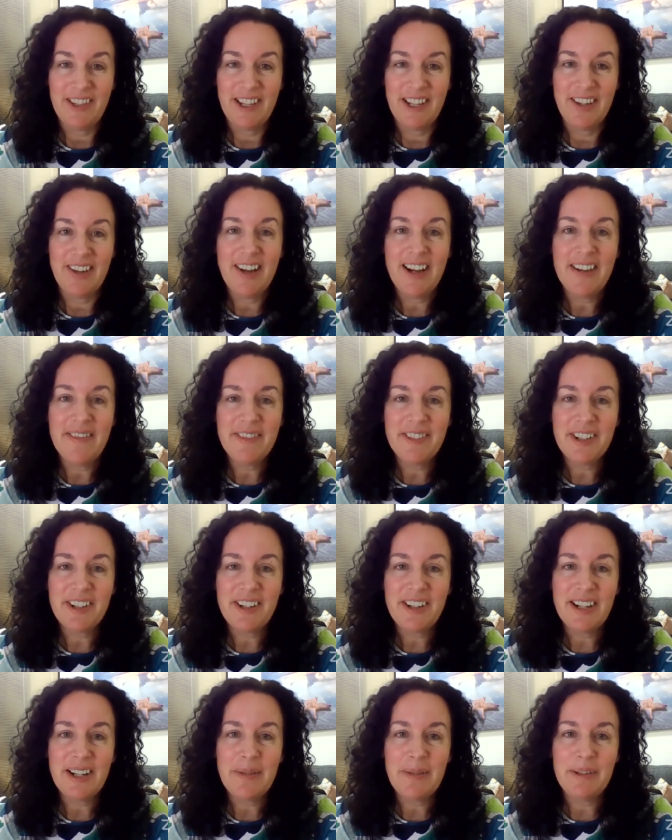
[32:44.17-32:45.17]
their
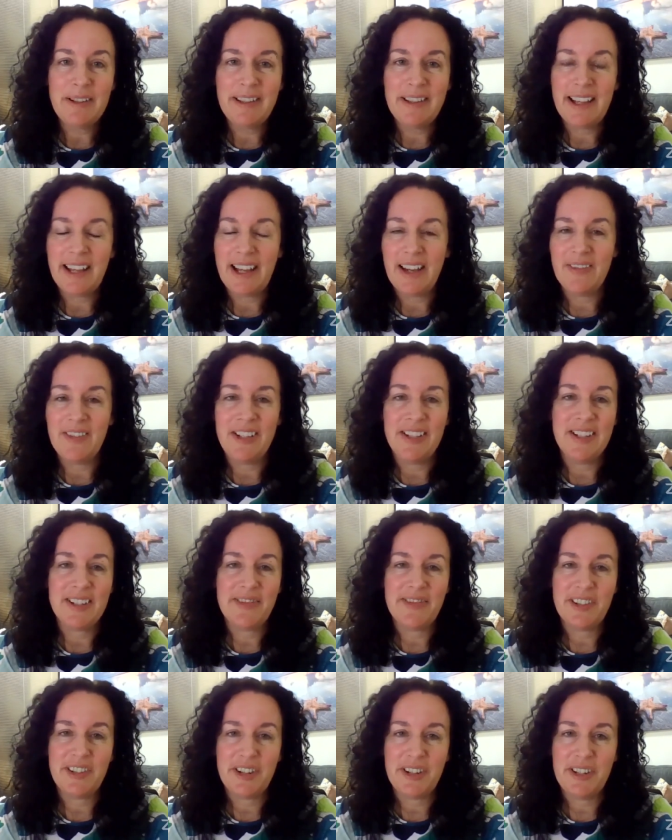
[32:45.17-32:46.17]
lifetime and they're having
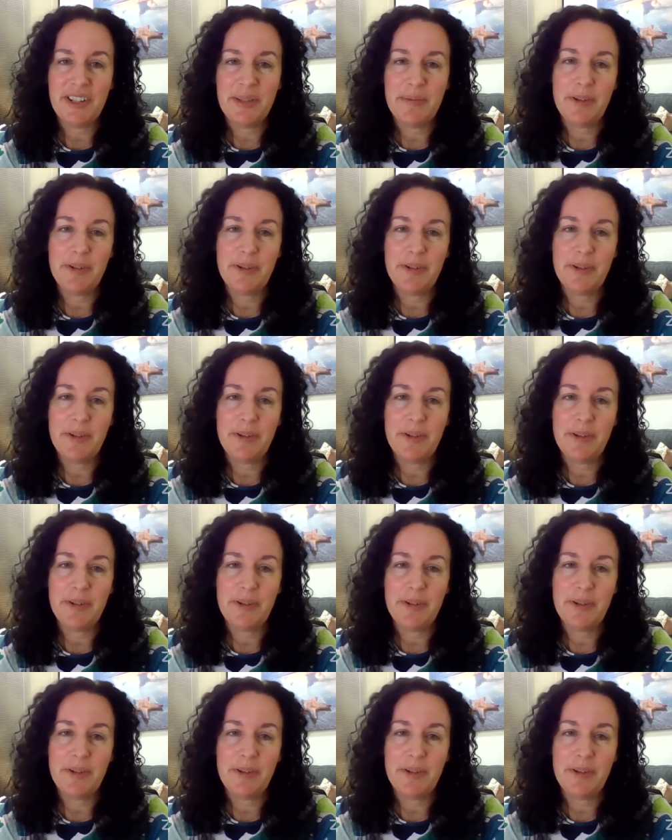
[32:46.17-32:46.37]
this very yeah.